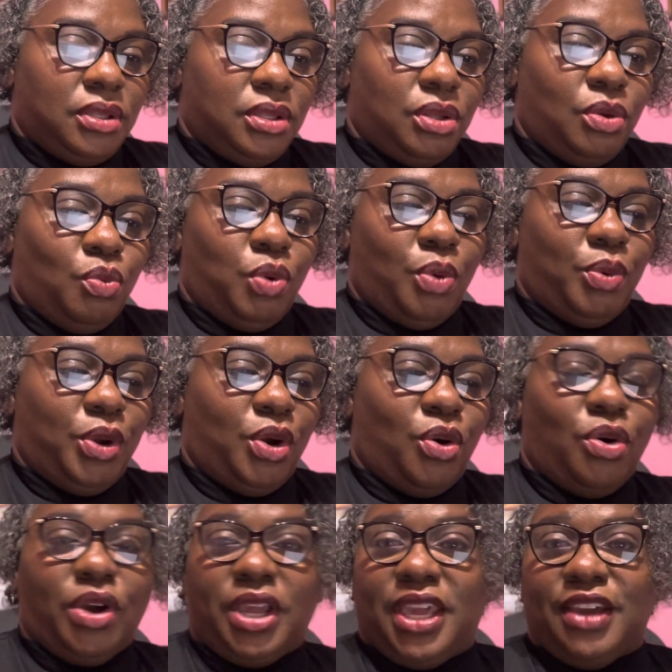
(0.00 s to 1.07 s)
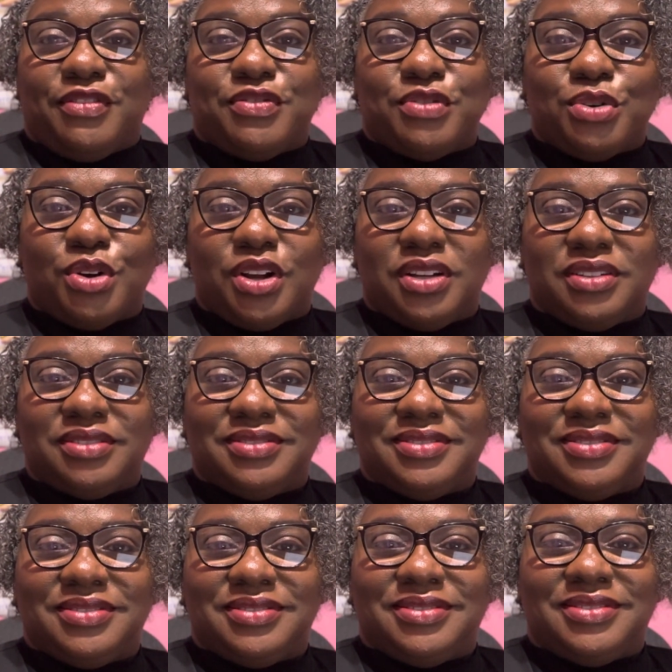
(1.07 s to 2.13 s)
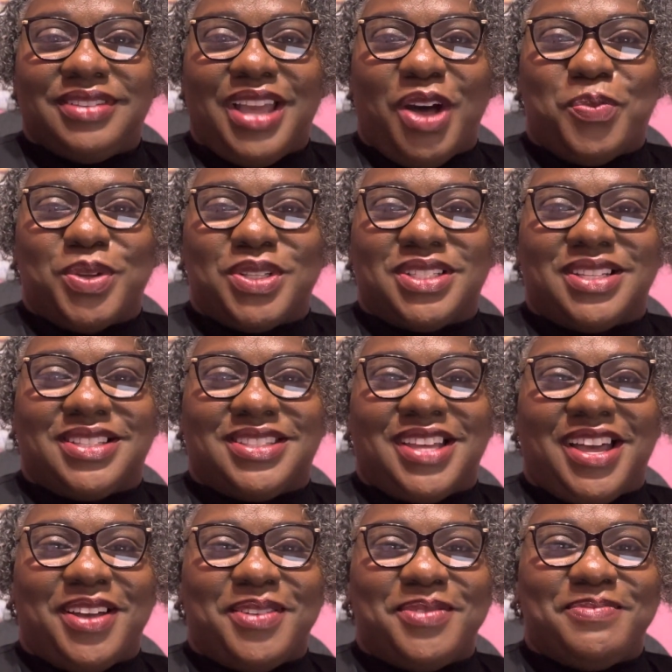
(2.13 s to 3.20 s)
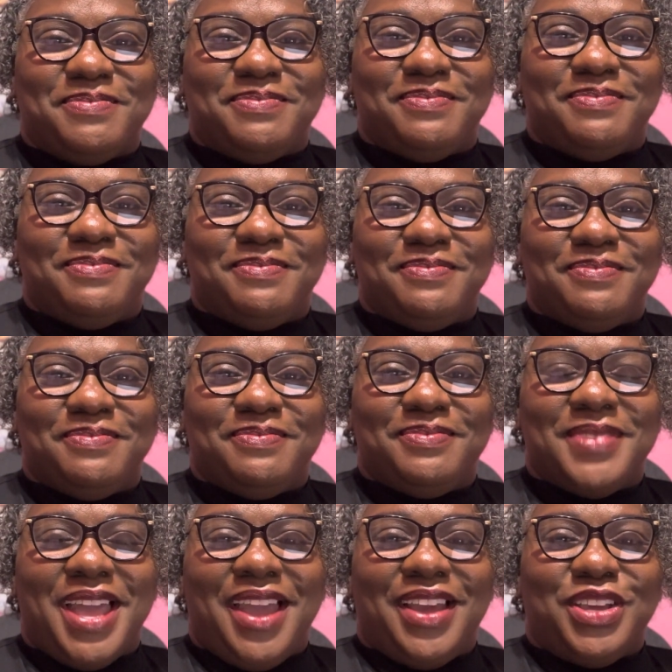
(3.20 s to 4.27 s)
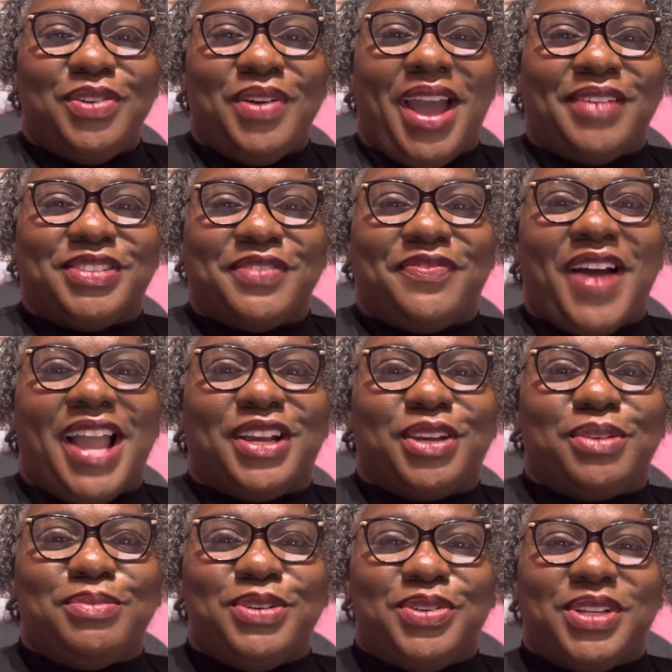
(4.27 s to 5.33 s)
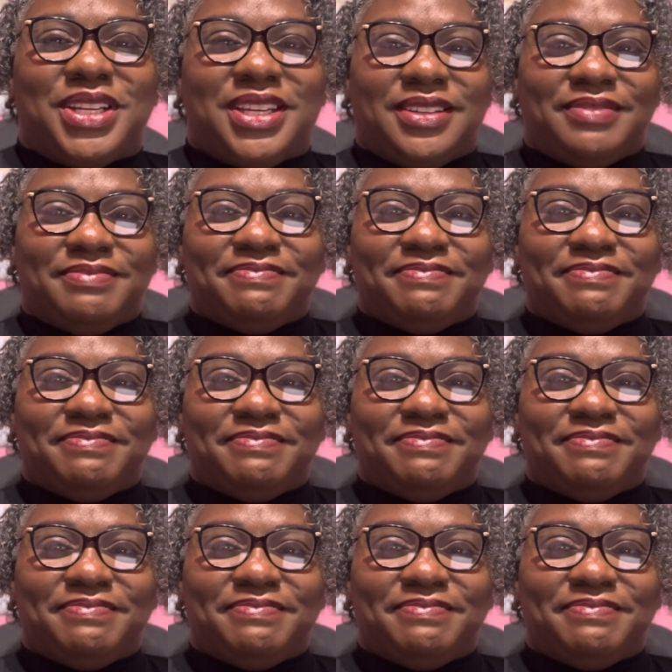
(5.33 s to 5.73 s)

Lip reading: what we're all here for, help a sister up. You have to find community.